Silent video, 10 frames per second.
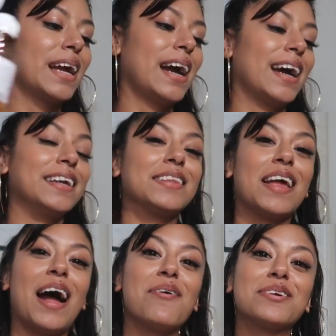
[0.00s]
and
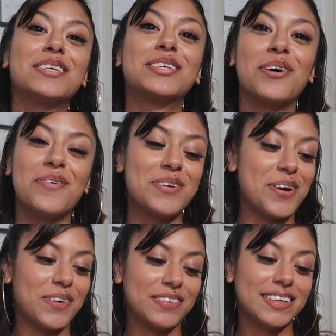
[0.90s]
I was so
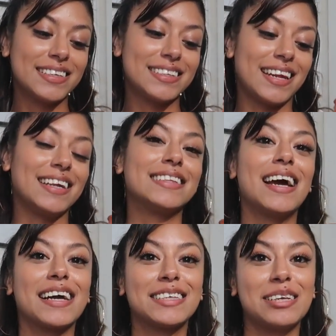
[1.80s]
nervous that I
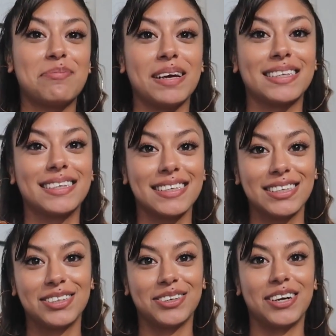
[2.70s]
texted my
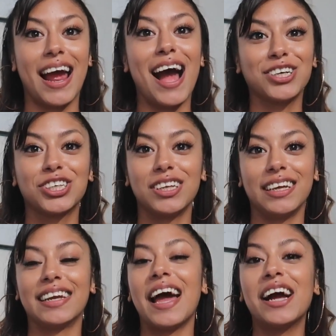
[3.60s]
sister
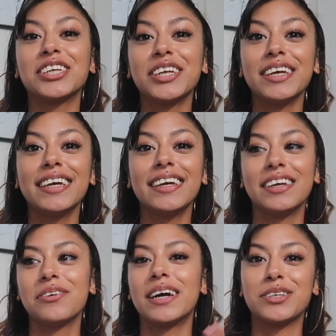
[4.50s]
Ashley. And Ashley,
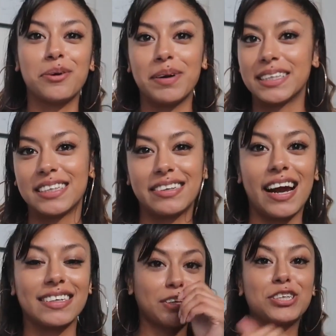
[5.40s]
you guys know my sister
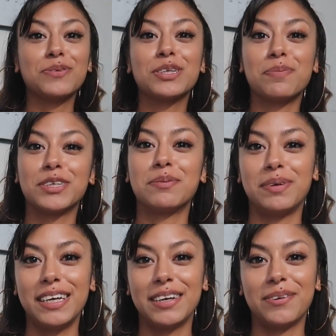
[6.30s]
Ashley, she was supposed to
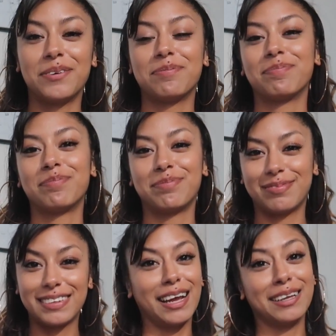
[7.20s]
be here
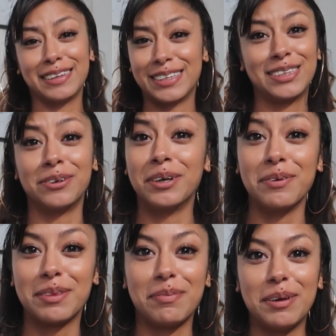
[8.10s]
telling this story
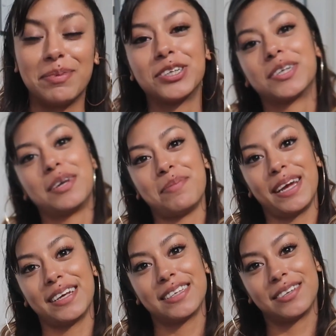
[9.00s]
with me, but she couldn't
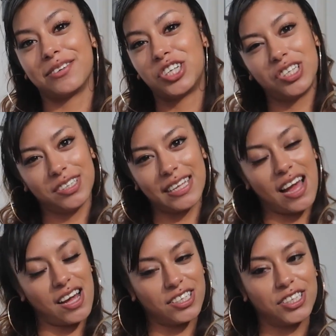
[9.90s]
make it, so cheers to
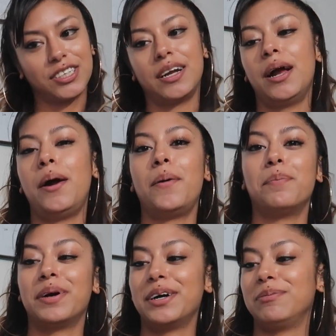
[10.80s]
Ash.
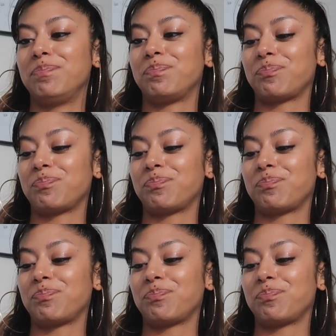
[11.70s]
But